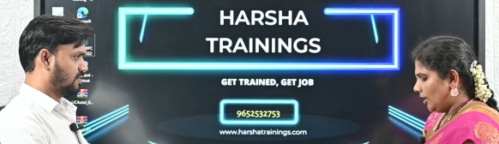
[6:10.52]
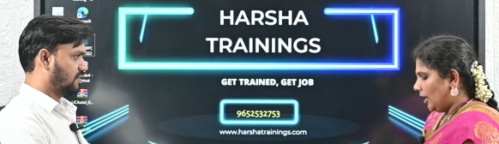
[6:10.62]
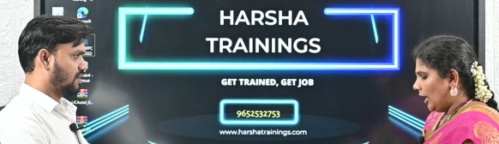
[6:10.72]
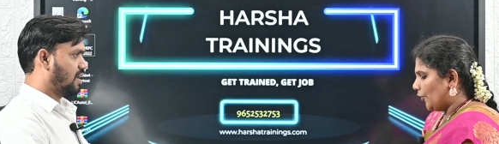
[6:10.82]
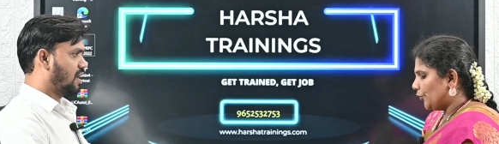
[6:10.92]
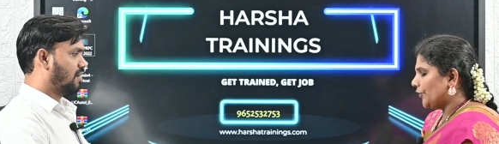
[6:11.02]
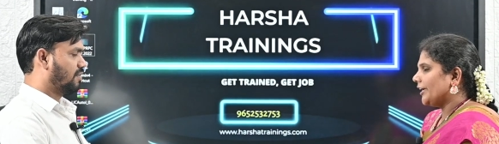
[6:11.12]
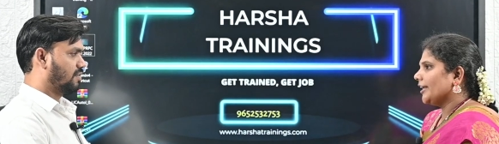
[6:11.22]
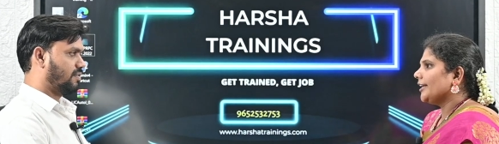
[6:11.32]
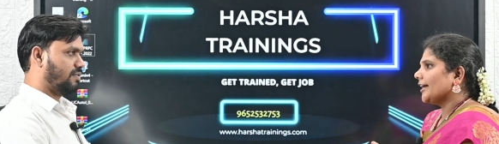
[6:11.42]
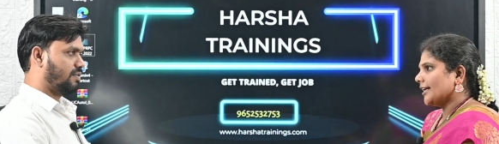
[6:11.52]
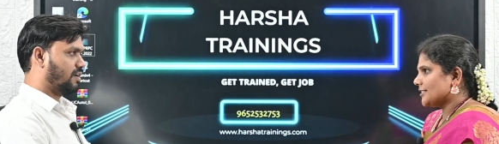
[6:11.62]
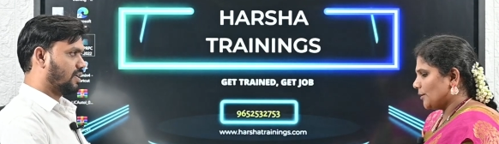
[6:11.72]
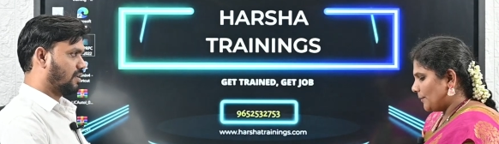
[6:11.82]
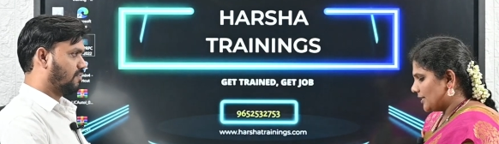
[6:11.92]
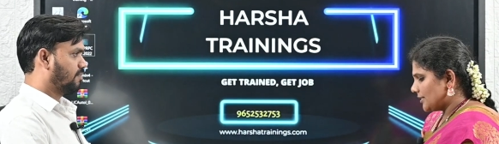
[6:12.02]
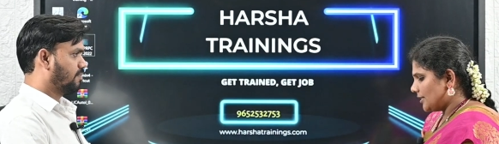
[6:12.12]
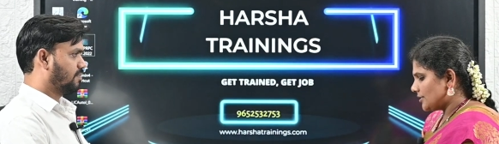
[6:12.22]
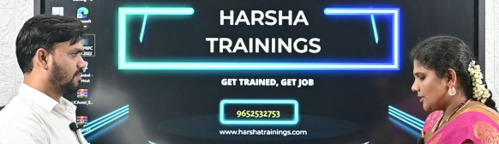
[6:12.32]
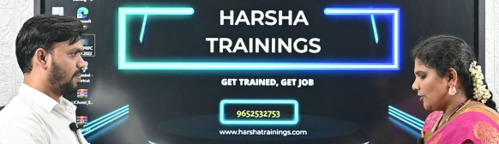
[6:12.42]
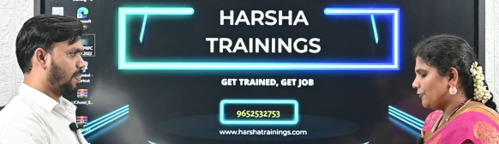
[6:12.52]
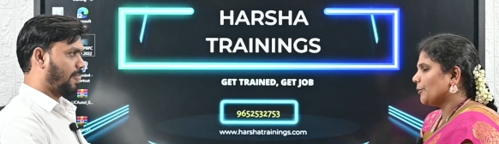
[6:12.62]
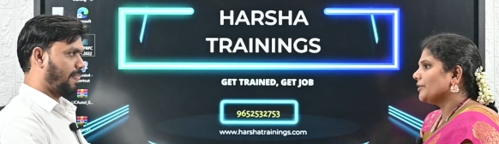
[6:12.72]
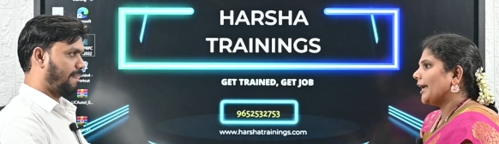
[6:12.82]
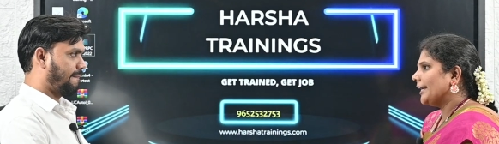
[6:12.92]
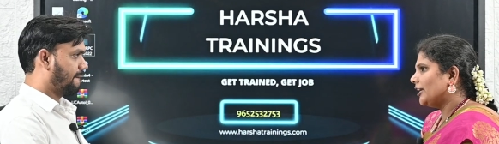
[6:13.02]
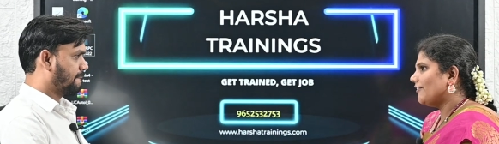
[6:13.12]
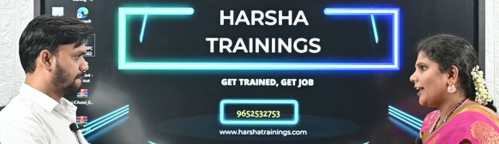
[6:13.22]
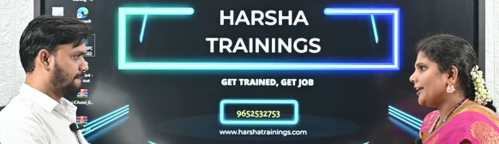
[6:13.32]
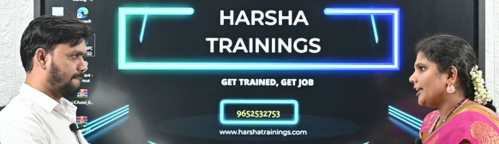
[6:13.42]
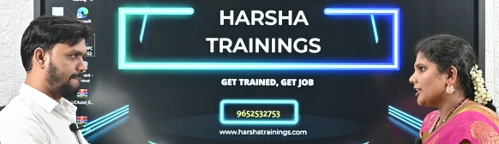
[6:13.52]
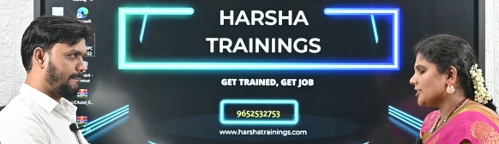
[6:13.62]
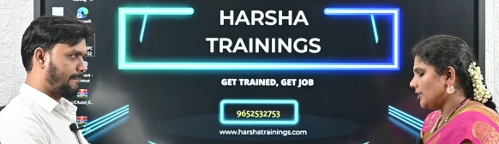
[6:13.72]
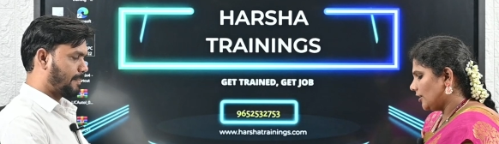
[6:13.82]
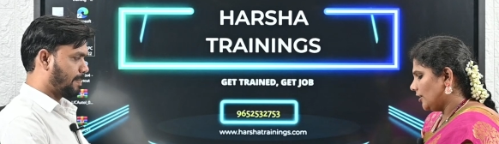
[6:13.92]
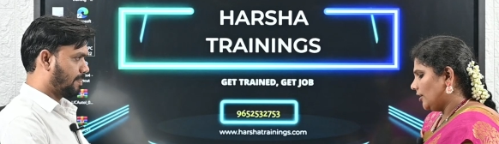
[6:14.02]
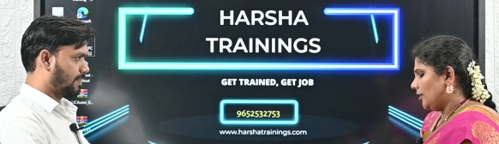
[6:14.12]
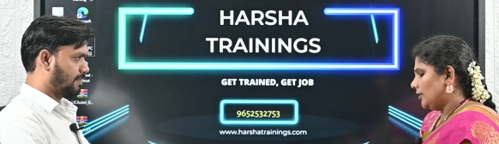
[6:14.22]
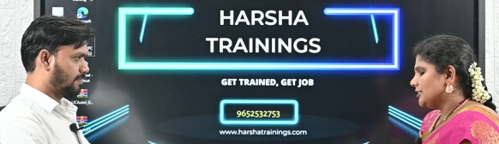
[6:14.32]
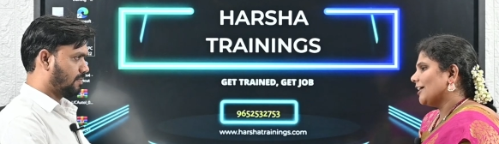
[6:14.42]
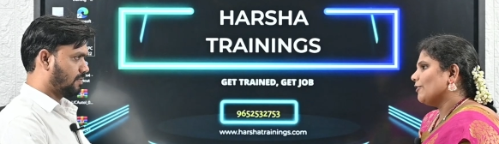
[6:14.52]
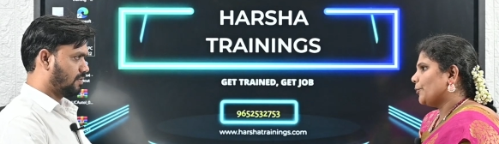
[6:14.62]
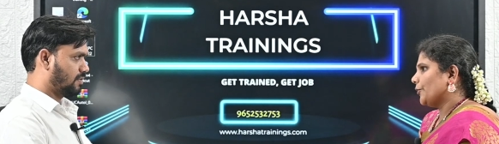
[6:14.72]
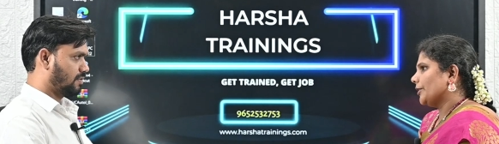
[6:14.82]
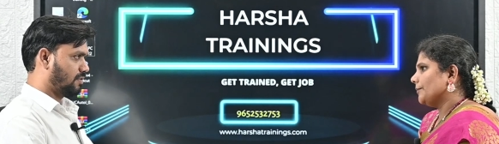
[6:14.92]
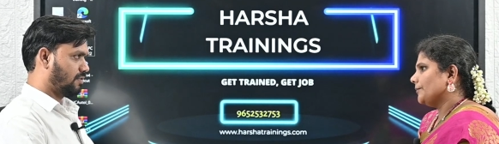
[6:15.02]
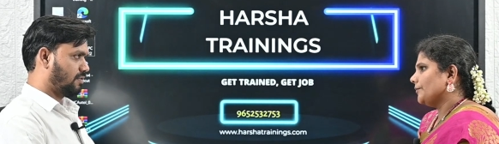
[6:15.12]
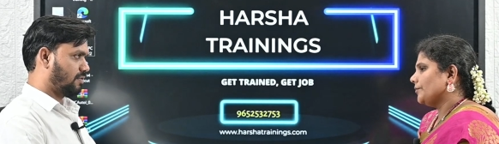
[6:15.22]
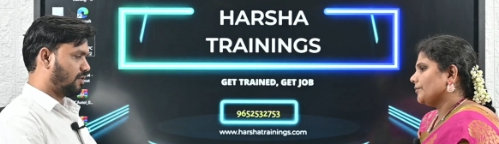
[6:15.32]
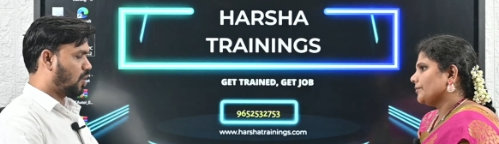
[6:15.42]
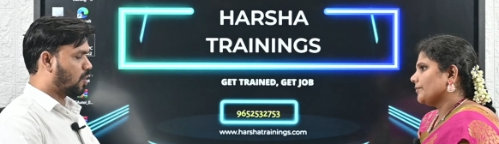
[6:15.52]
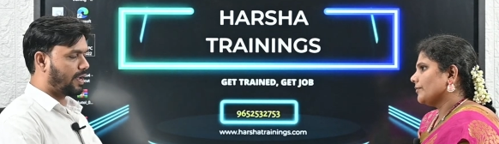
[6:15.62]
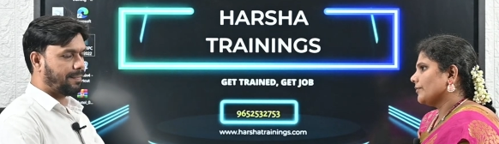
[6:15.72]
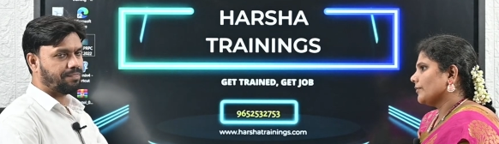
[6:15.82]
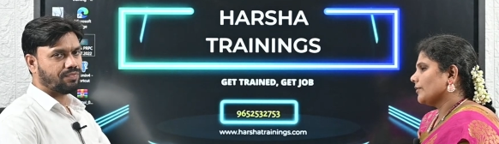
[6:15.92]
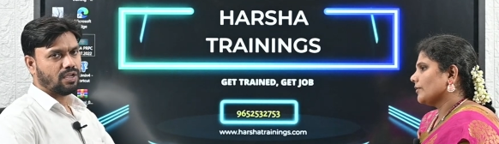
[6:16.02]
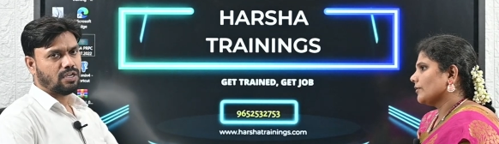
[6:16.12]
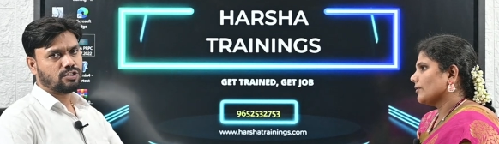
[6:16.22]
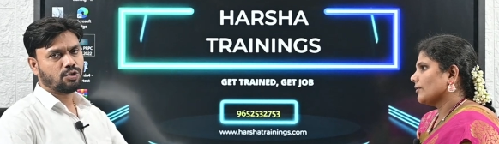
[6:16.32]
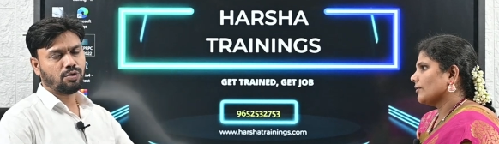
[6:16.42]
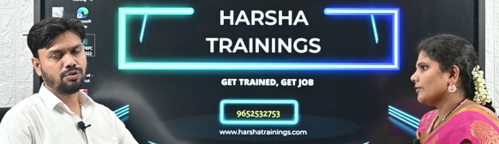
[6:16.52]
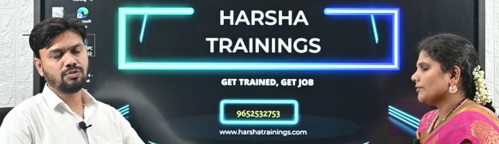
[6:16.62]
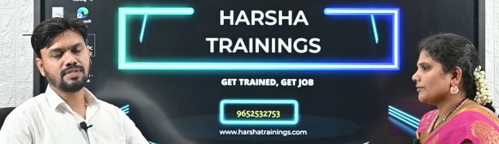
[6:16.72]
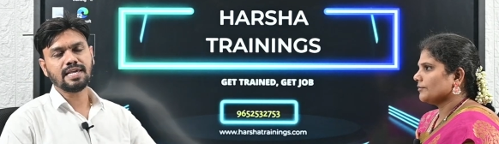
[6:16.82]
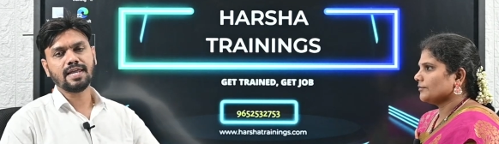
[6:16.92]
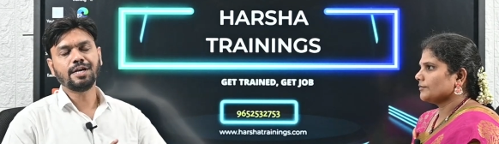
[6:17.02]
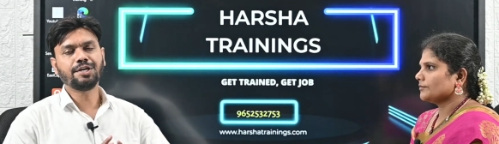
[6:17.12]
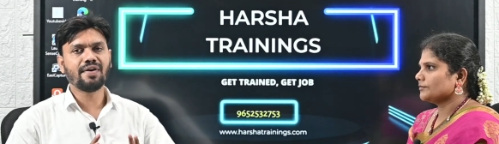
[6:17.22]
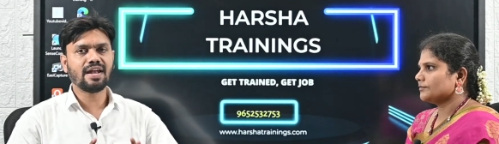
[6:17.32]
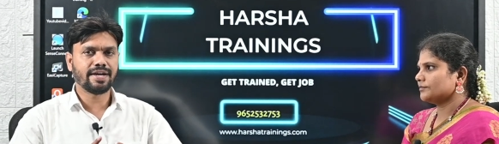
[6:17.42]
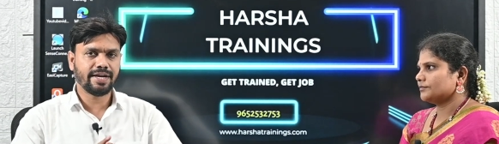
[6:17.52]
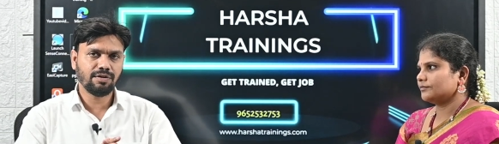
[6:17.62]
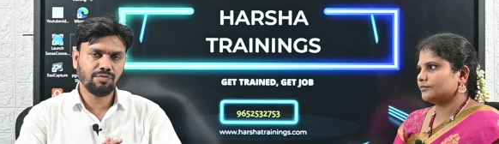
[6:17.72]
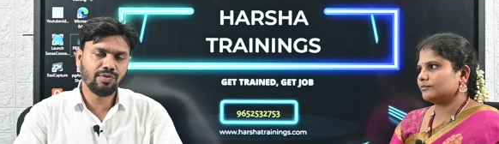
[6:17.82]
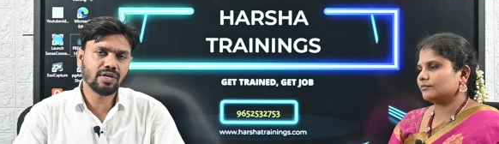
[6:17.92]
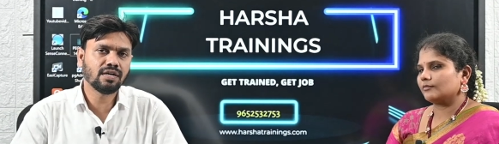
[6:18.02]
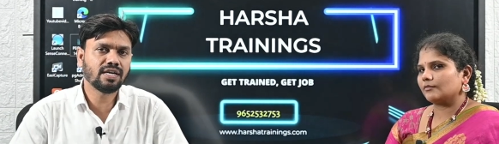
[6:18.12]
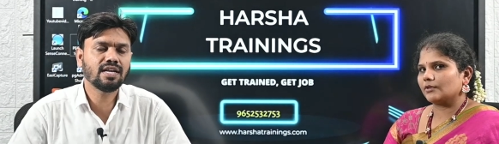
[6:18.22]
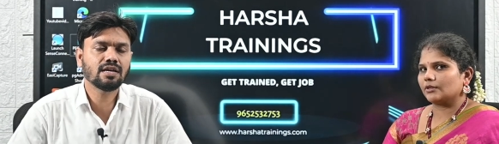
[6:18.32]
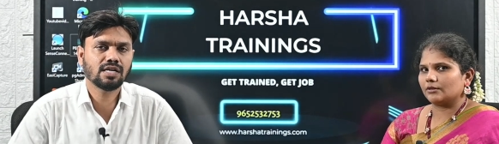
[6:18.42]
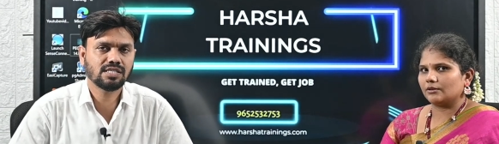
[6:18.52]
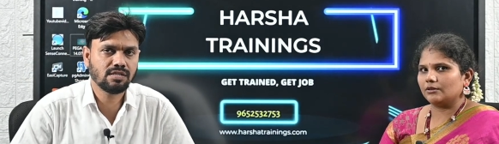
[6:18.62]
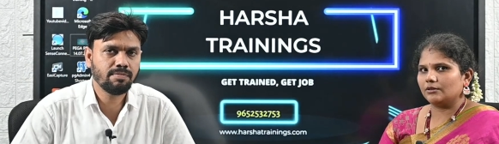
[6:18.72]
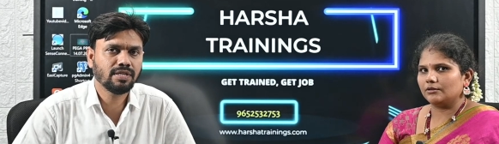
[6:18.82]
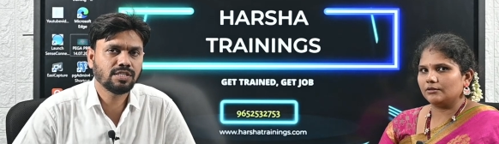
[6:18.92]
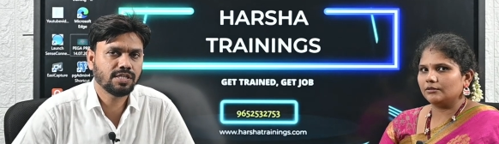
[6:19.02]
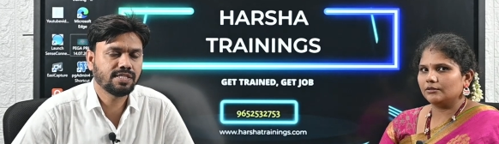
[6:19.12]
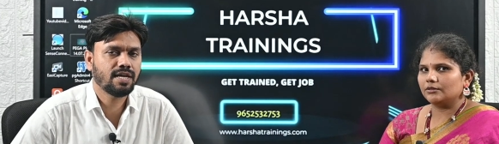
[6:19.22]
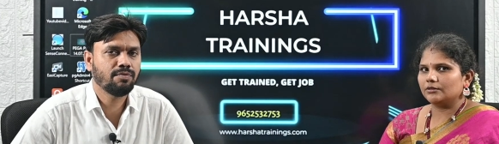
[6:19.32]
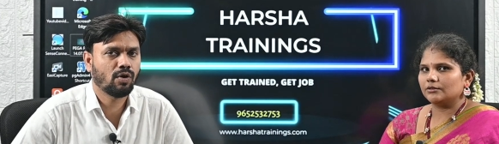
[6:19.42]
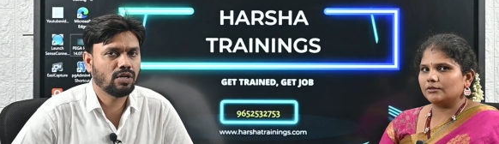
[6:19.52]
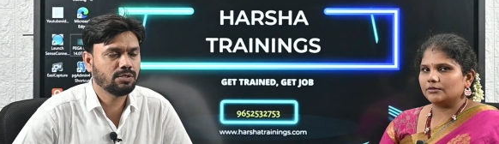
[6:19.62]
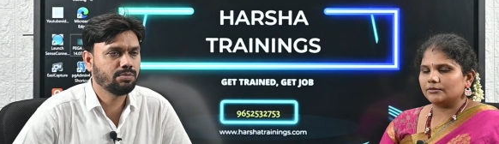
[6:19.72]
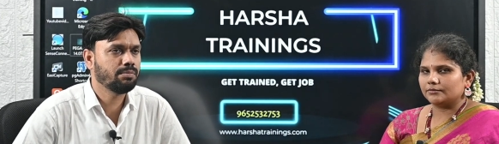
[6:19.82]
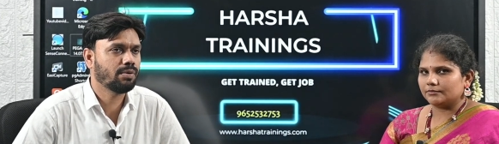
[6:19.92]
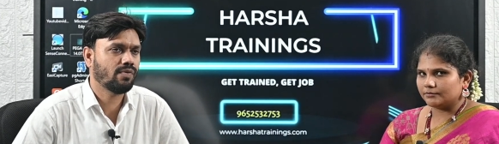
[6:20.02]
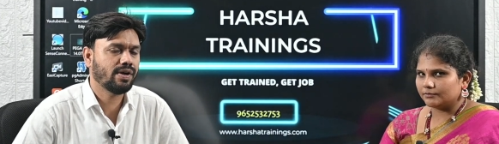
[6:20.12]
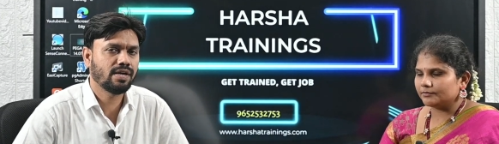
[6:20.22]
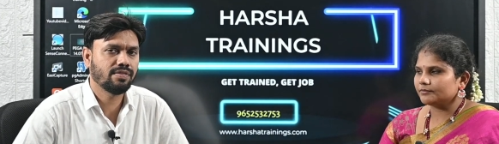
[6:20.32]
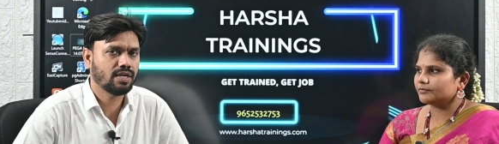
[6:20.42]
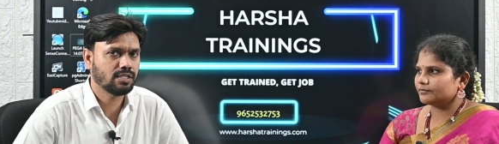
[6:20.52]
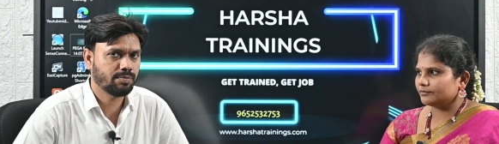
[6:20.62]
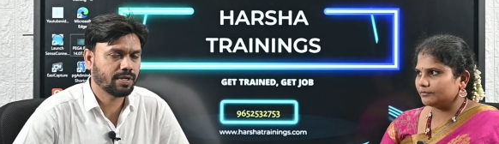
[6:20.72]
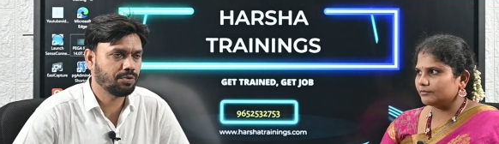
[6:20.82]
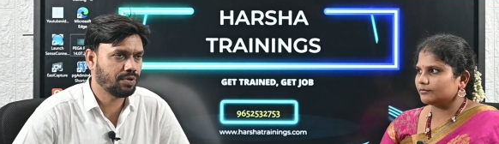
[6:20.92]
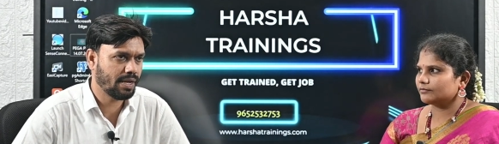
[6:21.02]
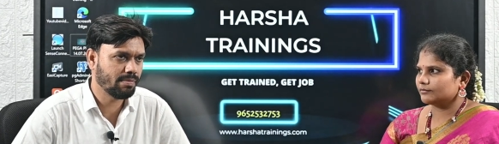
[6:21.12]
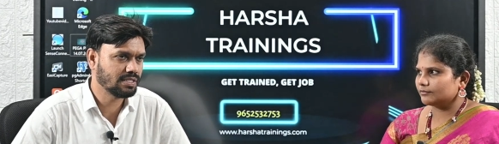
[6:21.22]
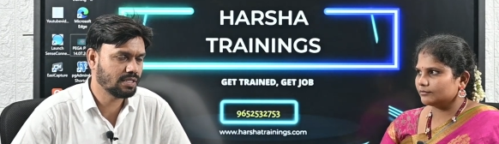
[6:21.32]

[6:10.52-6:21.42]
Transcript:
Speaker 1: how to return a custom message from the edit validation Java program.
Speaker 2: Okay. So using an edit validate, we can return a custom message than what is being provided in the respect to tables in the